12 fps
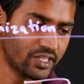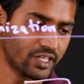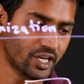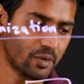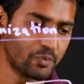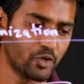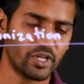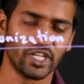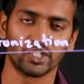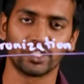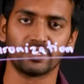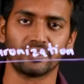the
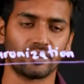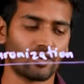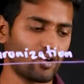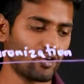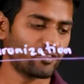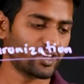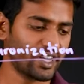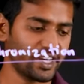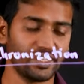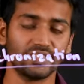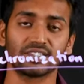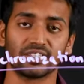computation of the
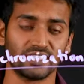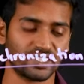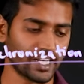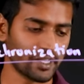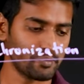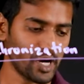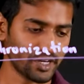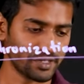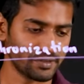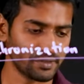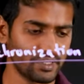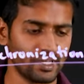gradients in the second
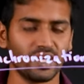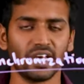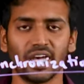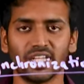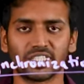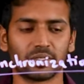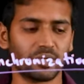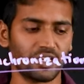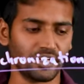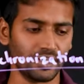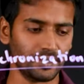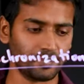bucket and
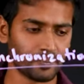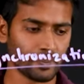similarly.